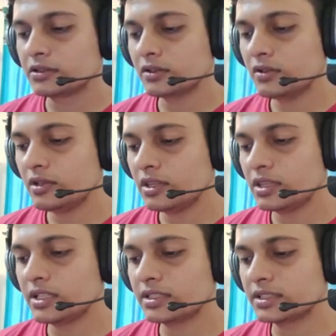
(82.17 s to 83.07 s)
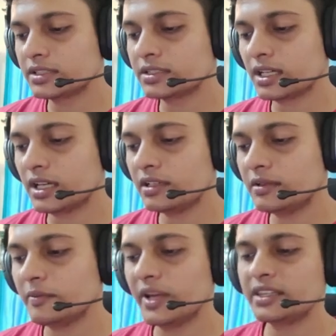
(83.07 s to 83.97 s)
So this is
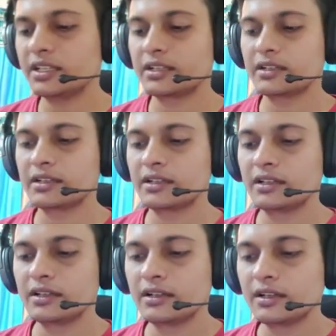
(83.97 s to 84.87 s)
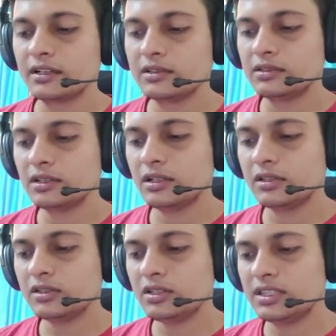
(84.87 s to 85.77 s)
our method.
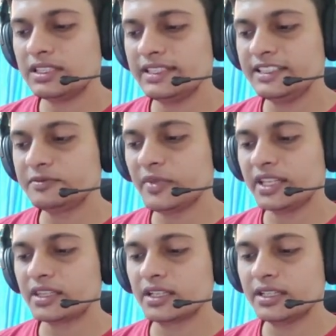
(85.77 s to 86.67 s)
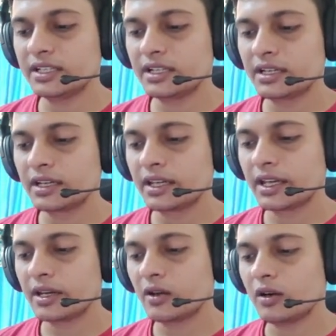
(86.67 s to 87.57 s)
So these method
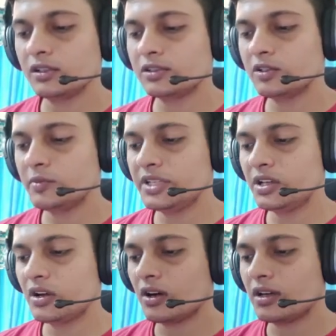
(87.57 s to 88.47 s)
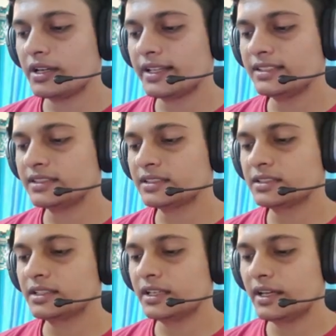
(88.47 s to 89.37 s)
can also be called as
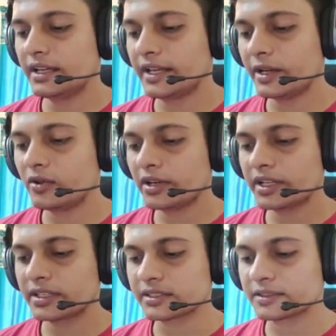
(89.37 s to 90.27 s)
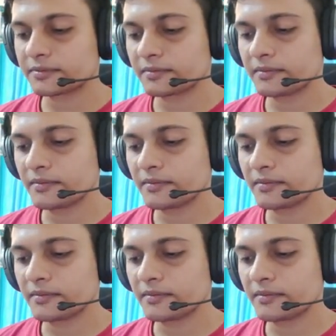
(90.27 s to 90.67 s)
decorators.